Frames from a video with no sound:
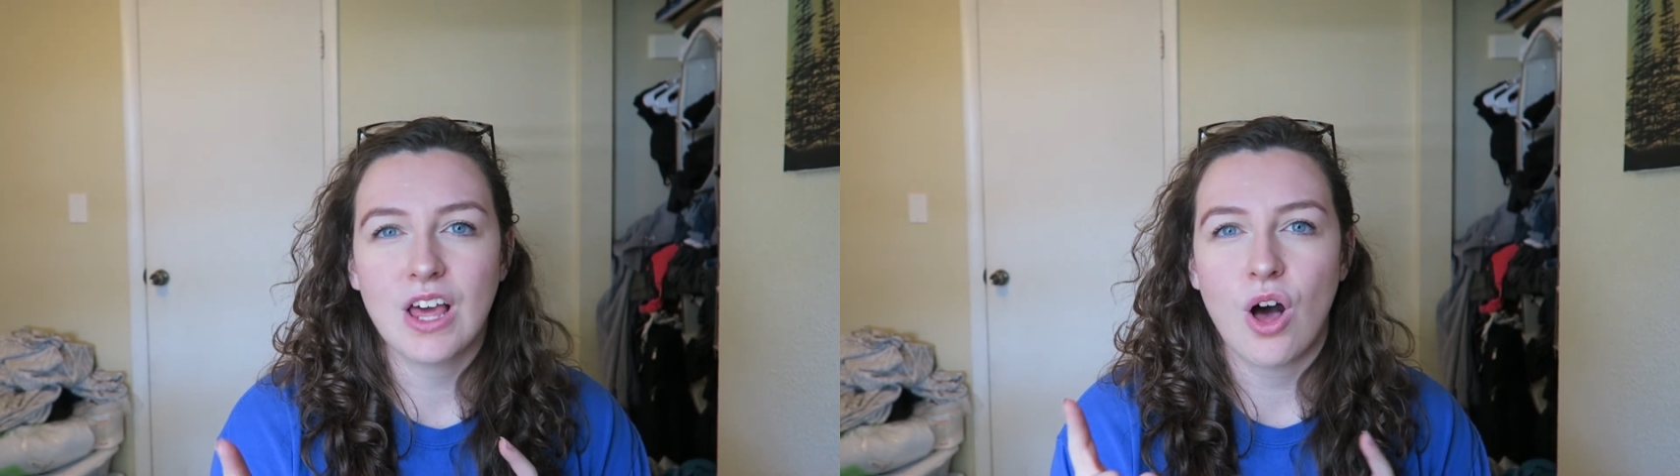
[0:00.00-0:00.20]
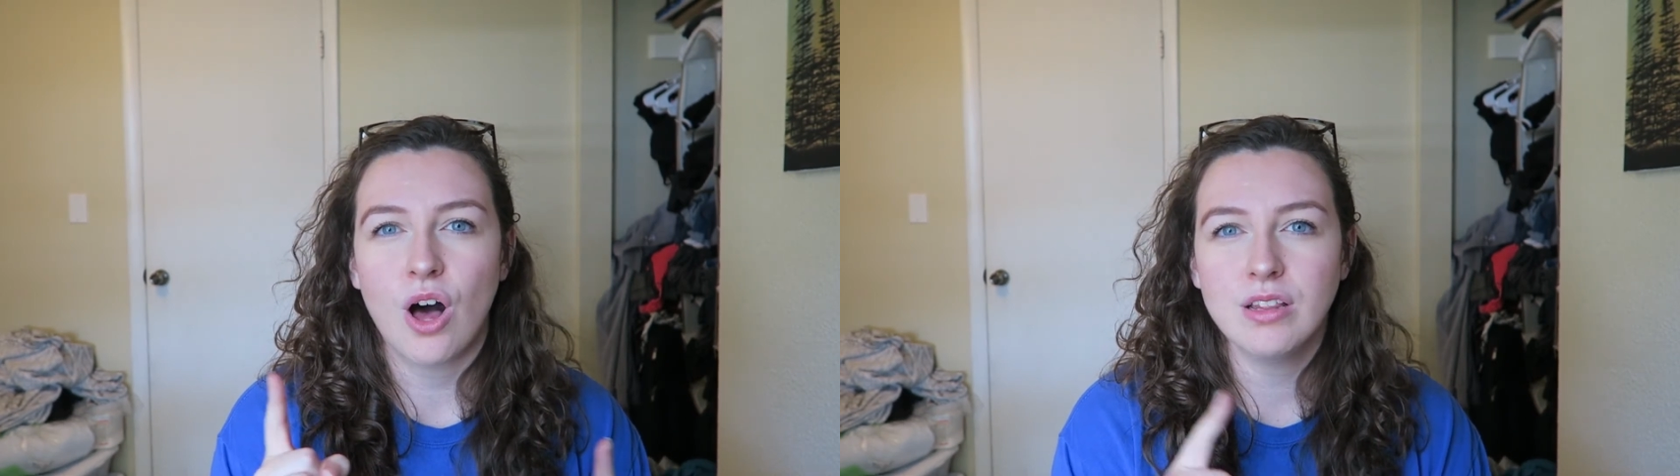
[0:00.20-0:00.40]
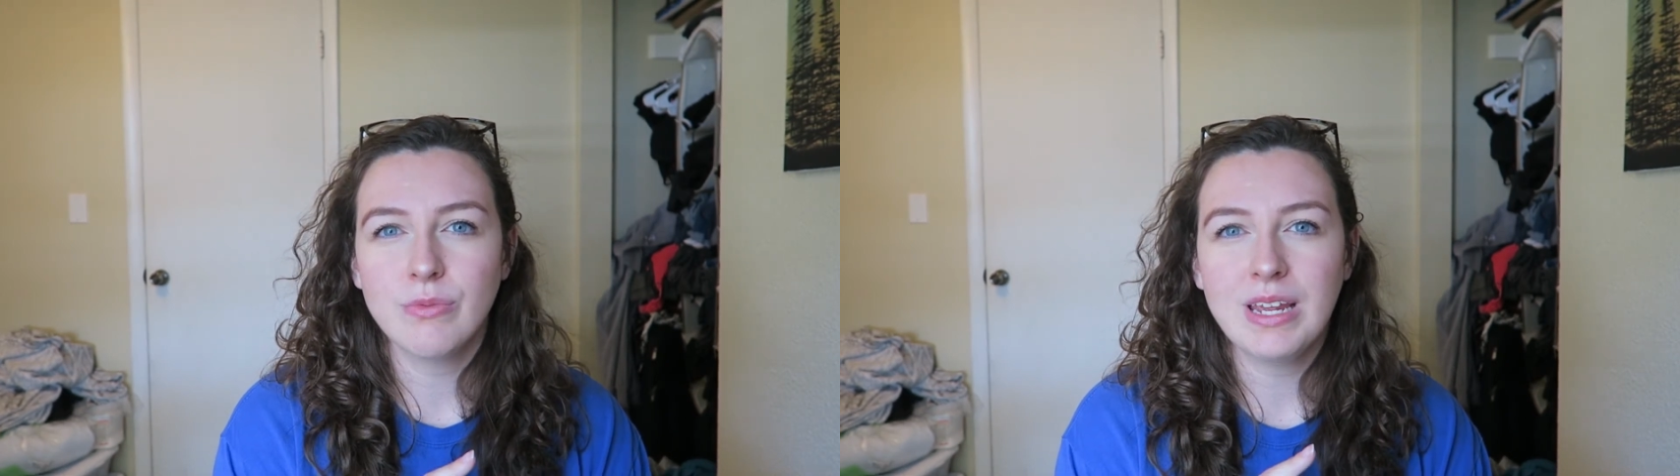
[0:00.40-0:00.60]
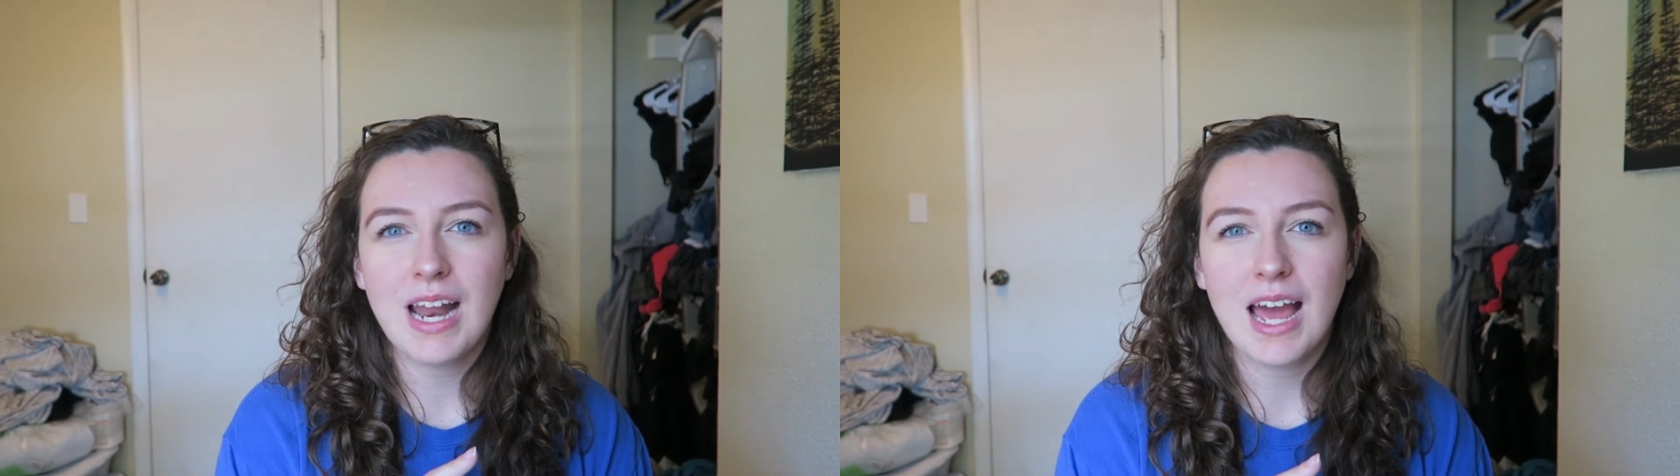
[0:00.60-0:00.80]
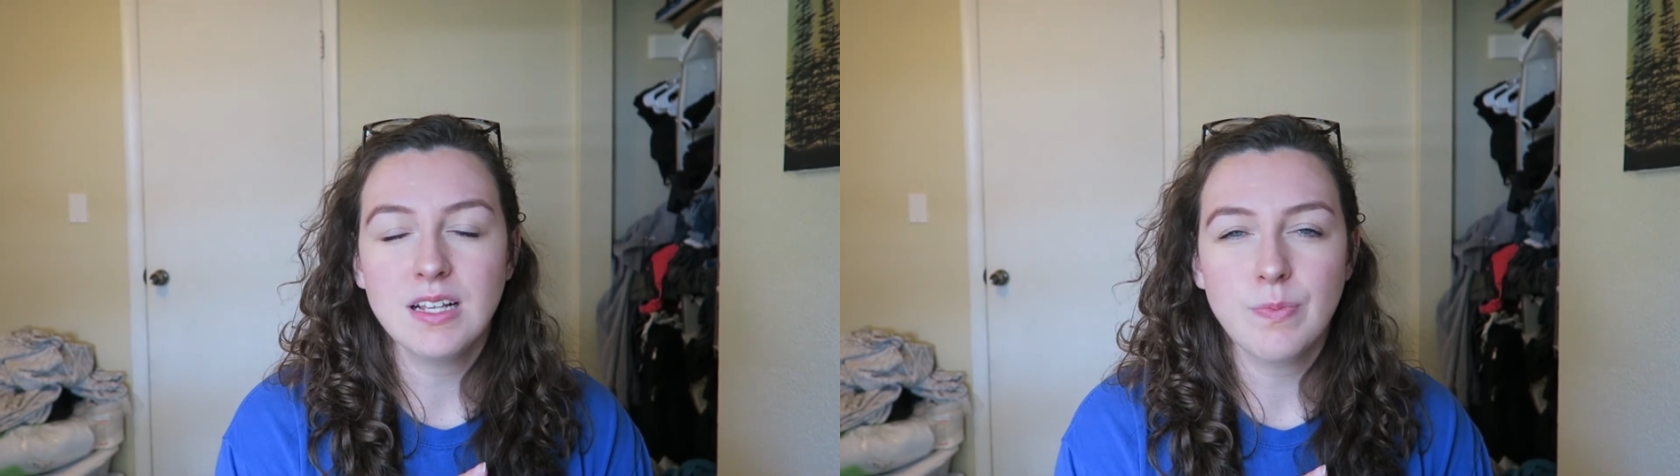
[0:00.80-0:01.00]
the
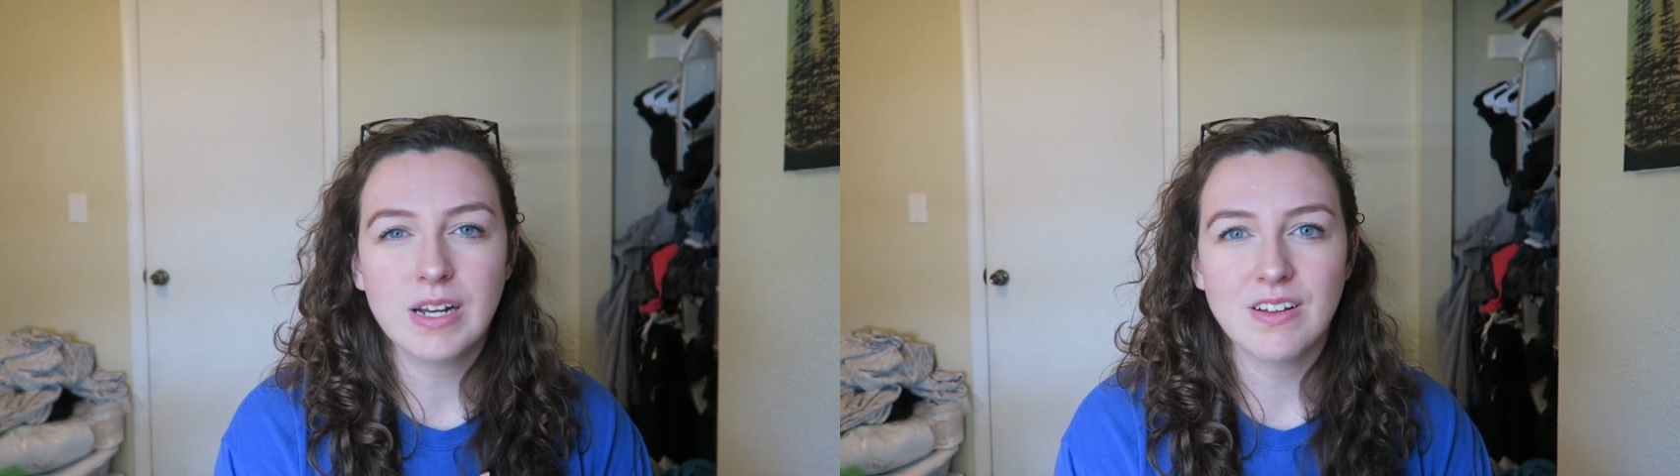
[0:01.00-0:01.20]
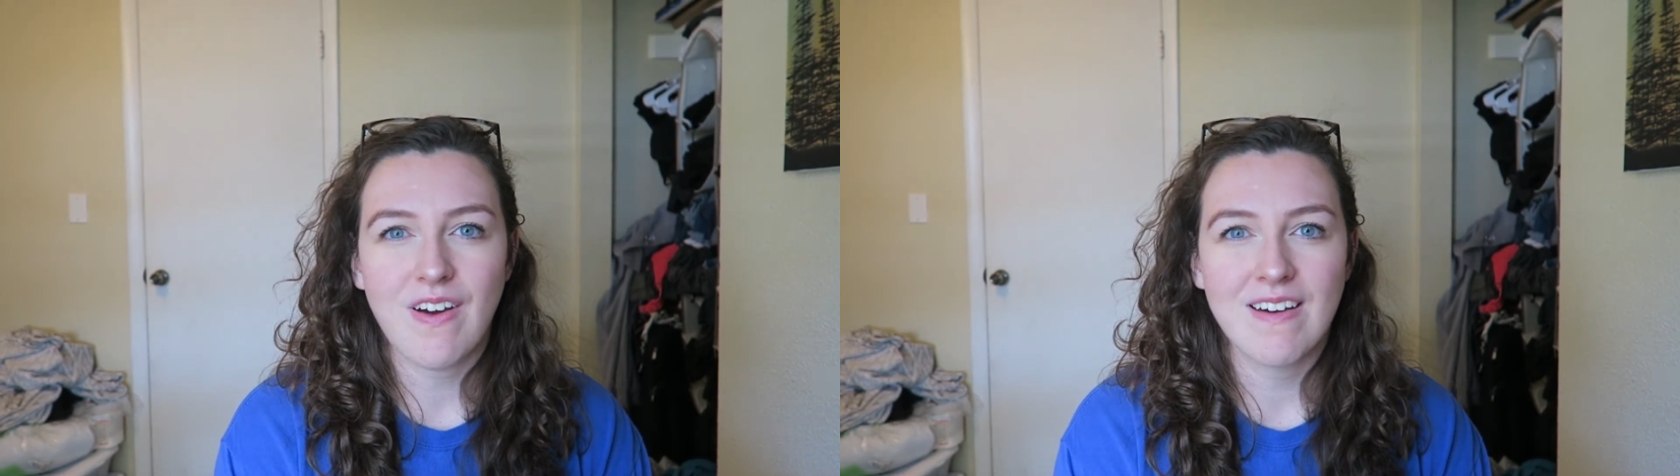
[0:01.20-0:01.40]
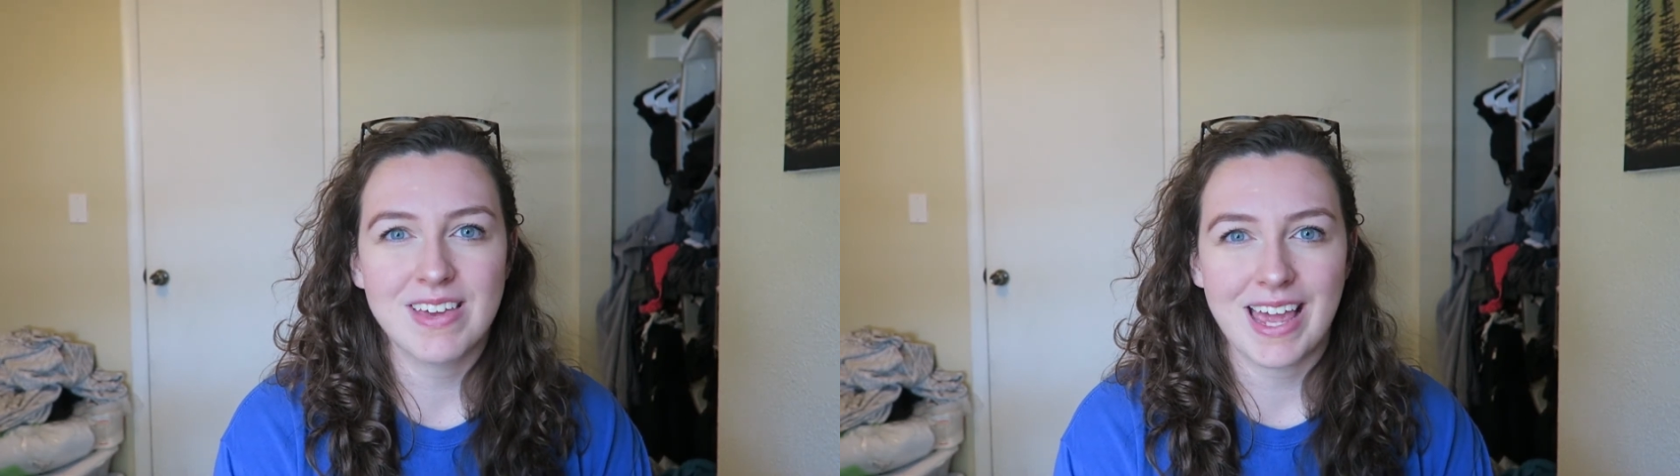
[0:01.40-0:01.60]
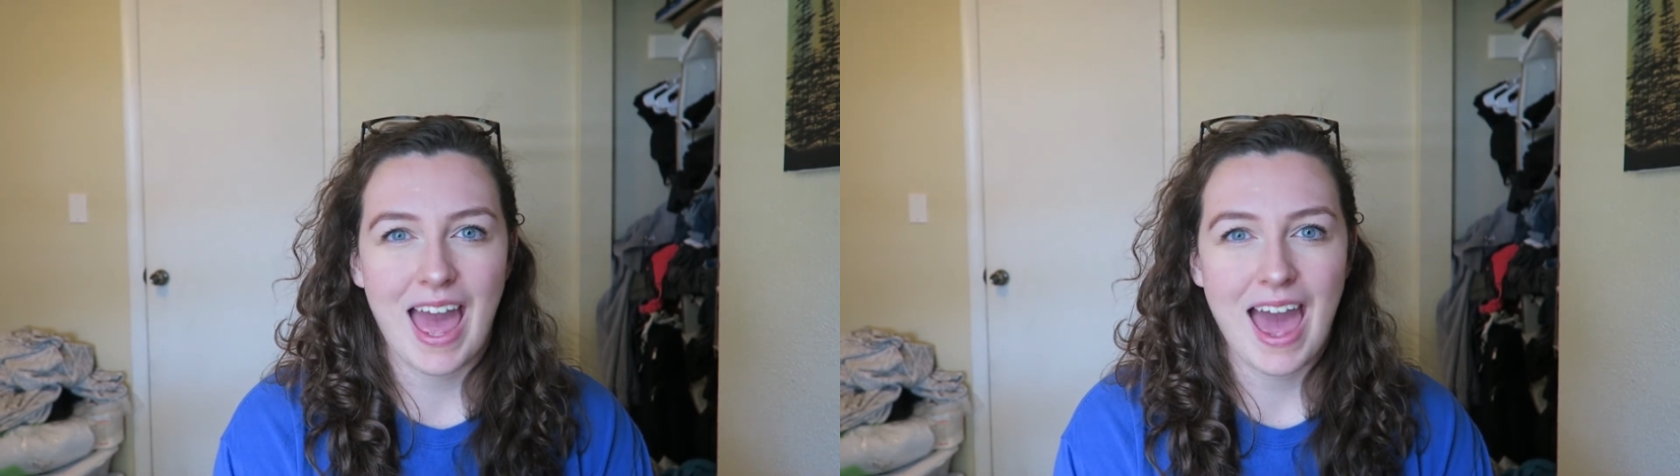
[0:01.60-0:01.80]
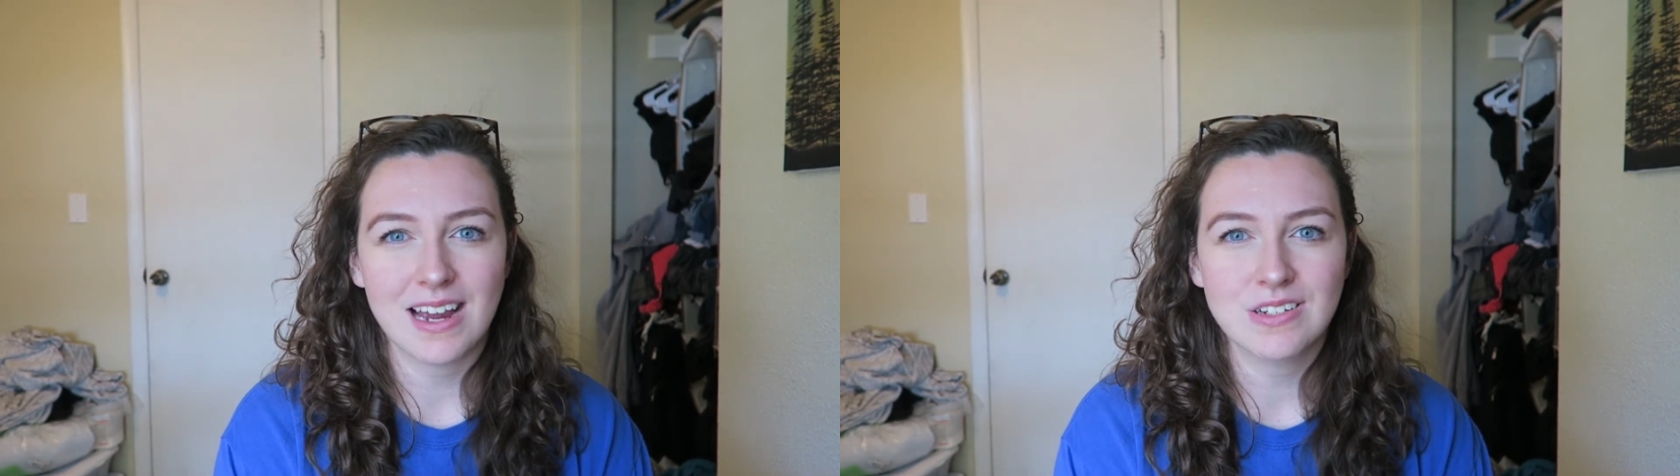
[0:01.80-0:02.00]
Halloween aspect of
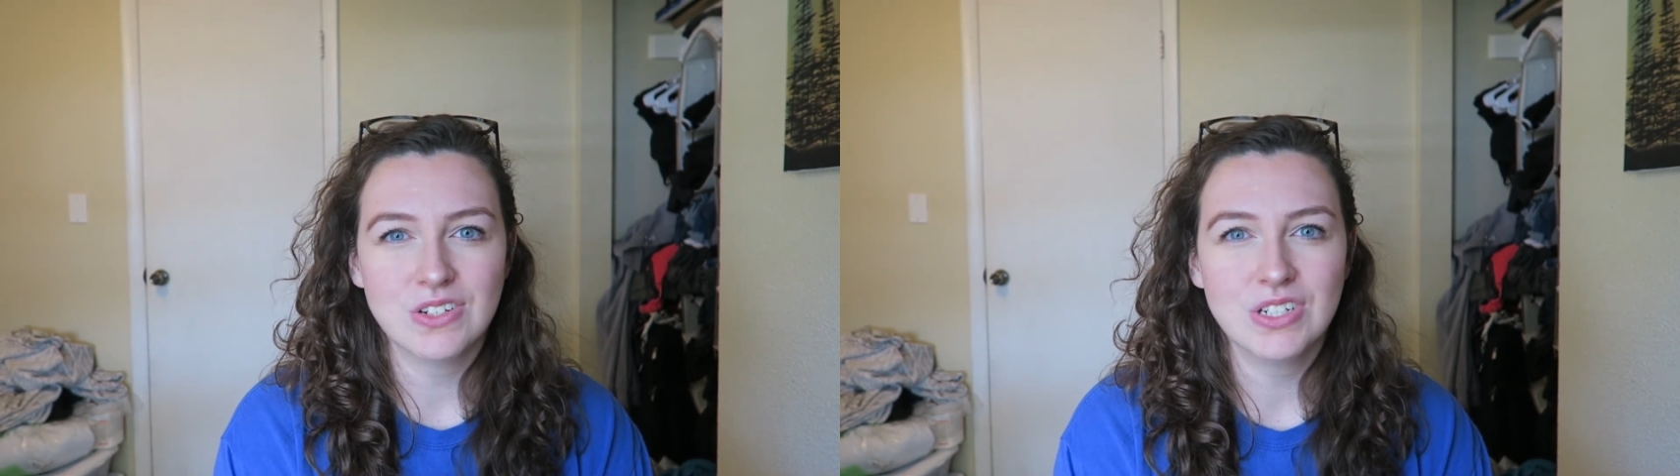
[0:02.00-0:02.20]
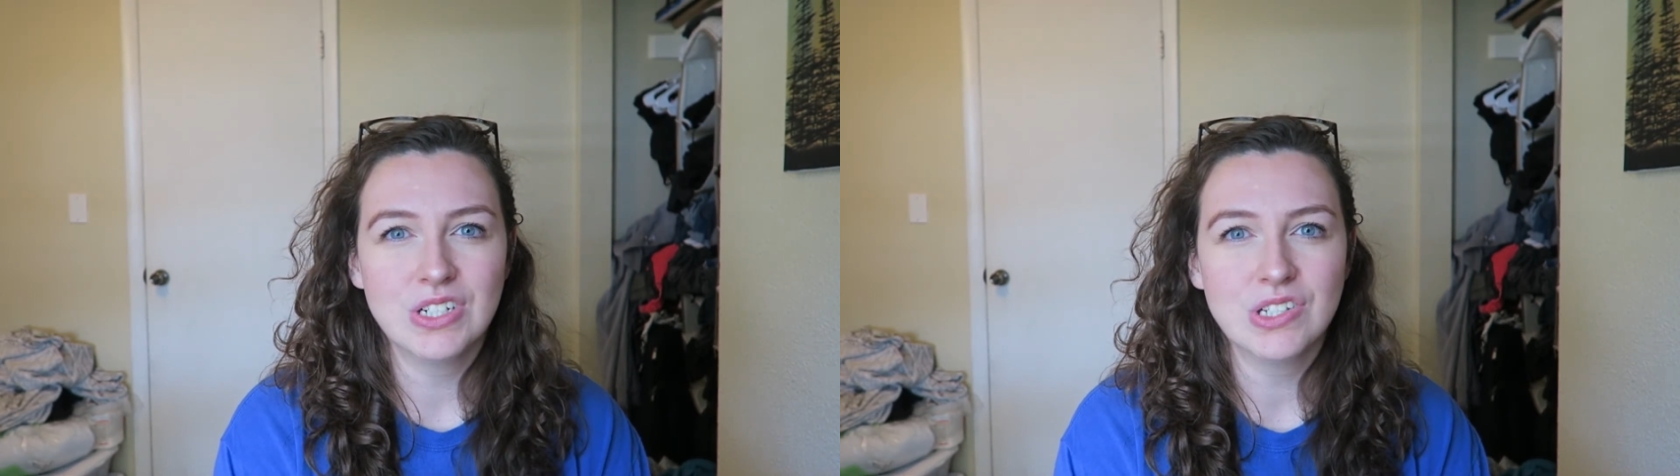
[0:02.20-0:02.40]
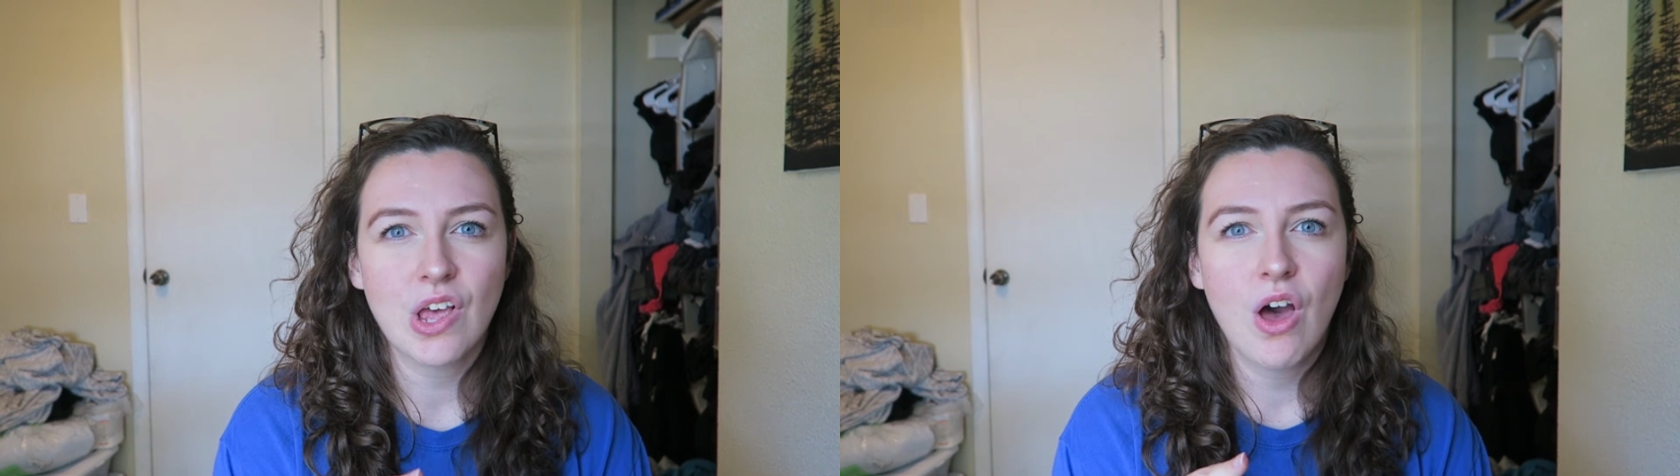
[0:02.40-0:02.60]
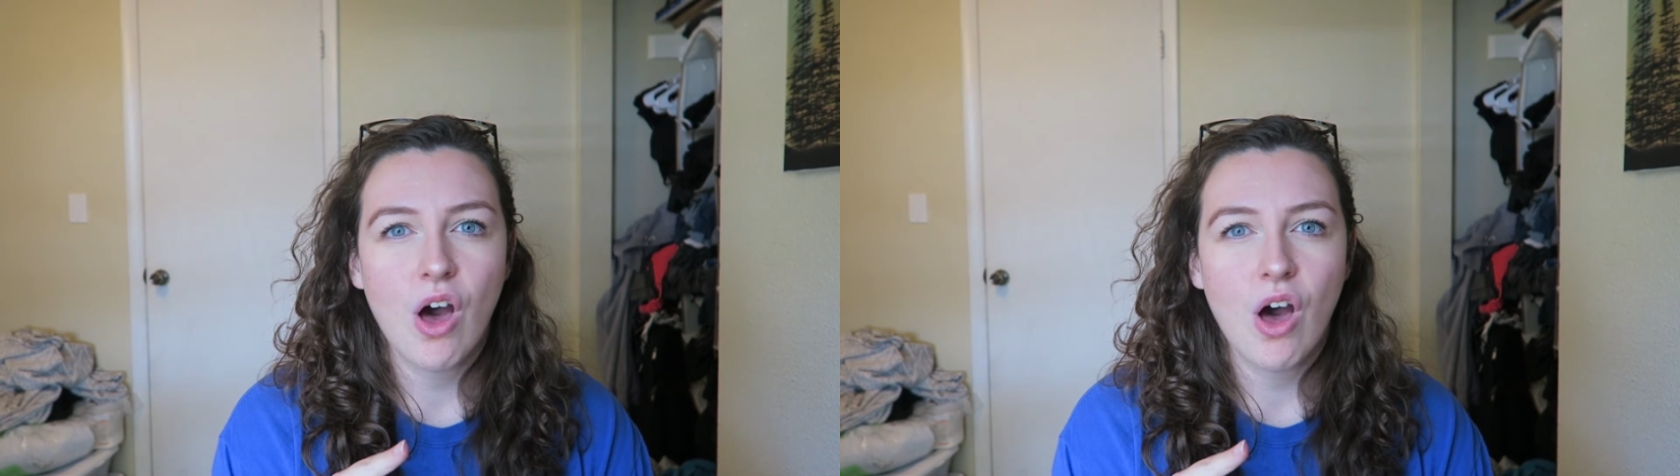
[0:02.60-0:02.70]
having actors